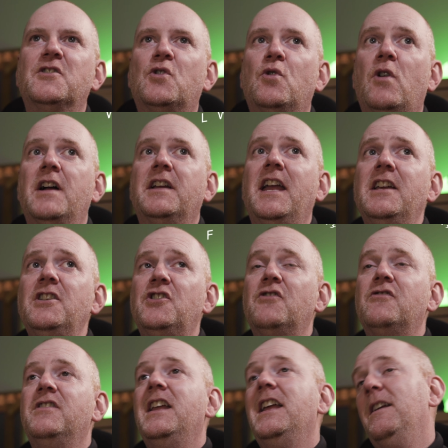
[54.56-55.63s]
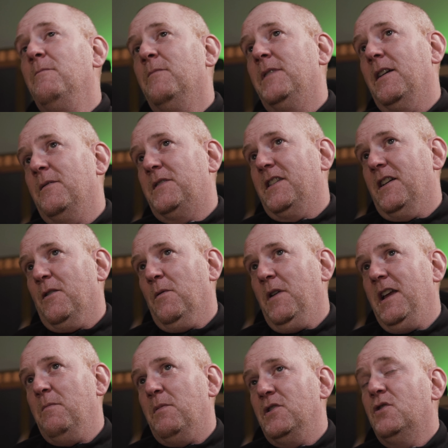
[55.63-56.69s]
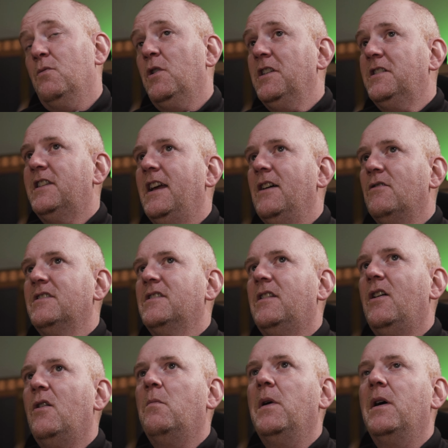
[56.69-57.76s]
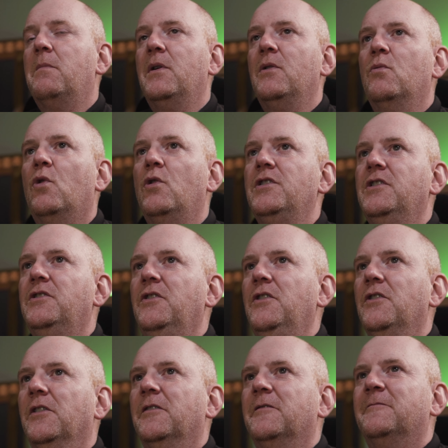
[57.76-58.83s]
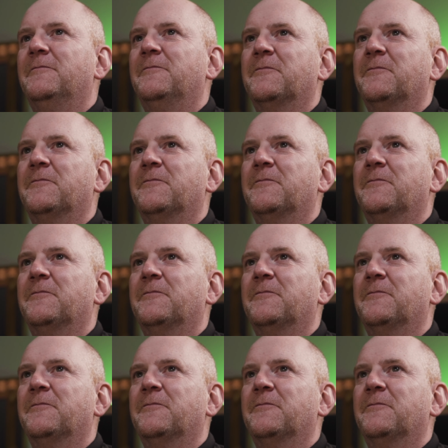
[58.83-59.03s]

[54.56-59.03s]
So I guess your name gives it away, but do you want to tell us a little bit about what you do?